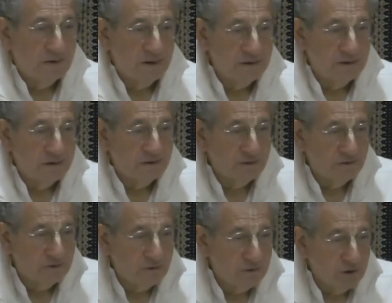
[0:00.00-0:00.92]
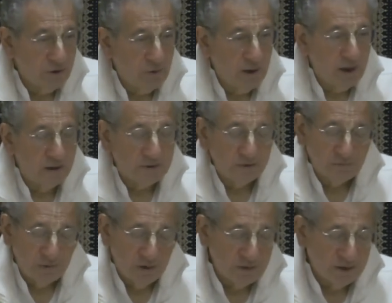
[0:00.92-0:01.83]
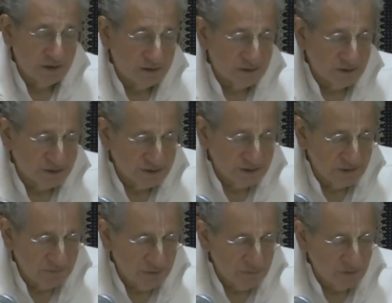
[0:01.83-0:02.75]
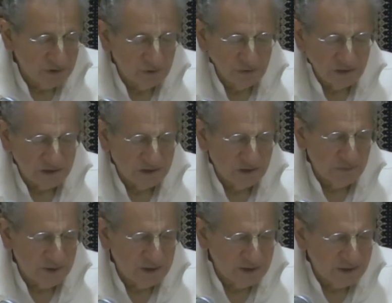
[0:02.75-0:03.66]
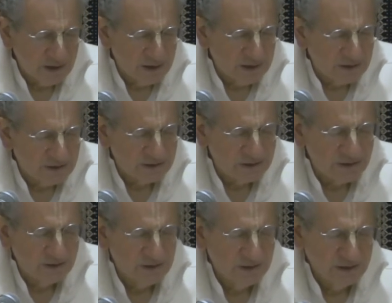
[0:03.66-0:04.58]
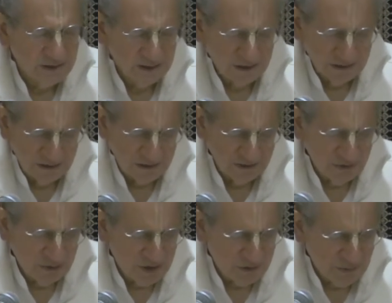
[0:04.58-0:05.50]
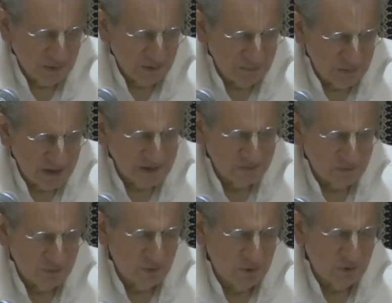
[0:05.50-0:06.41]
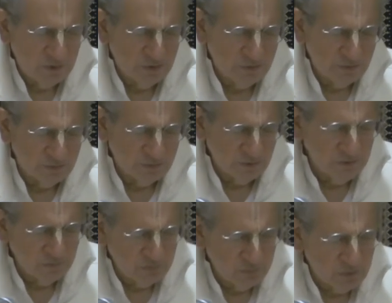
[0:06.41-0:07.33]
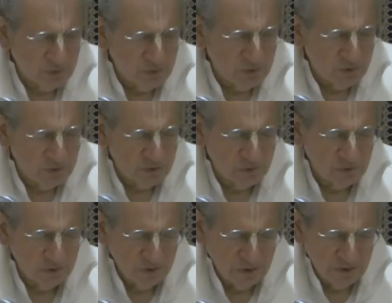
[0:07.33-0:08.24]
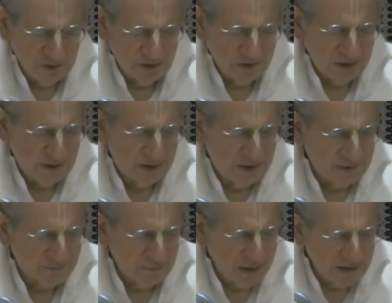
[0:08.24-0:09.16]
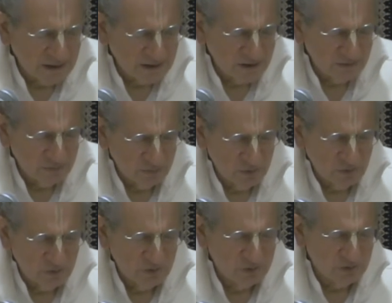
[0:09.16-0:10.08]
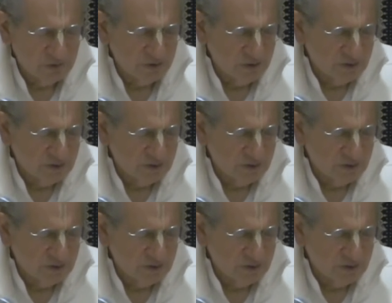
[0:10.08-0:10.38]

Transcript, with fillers: And when you go out in the public, you'll see people are doing so many things. They're talking about baseball, football, and basketball,